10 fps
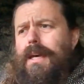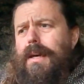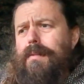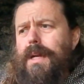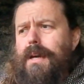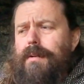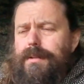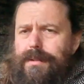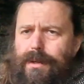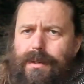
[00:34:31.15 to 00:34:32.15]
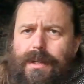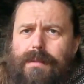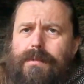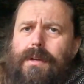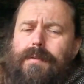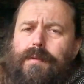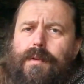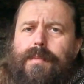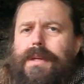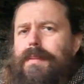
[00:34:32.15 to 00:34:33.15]
And we have our dog, and we are
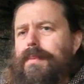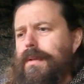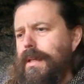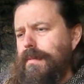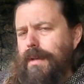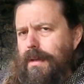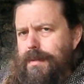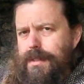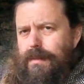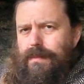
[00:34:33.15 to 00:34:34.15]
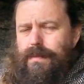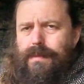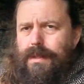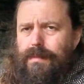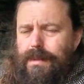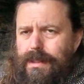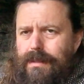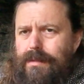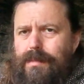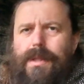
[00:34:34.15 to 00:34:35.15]
four people, and we have stuff that we
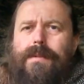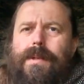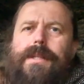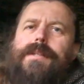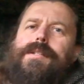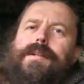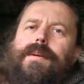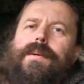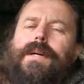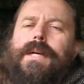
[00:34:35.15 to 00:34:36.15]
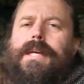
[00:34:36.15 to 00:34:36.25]
need to bring with us. So.